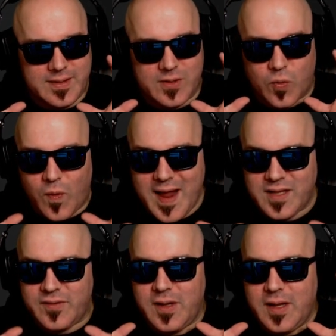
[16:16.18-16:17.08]

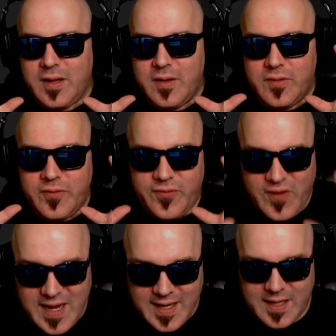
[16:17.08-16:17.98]
direct
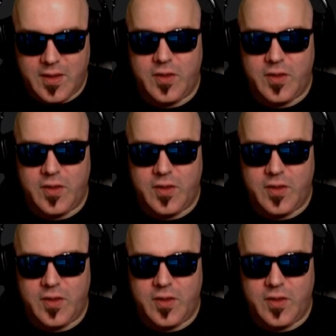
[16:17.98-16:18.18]
feed-in,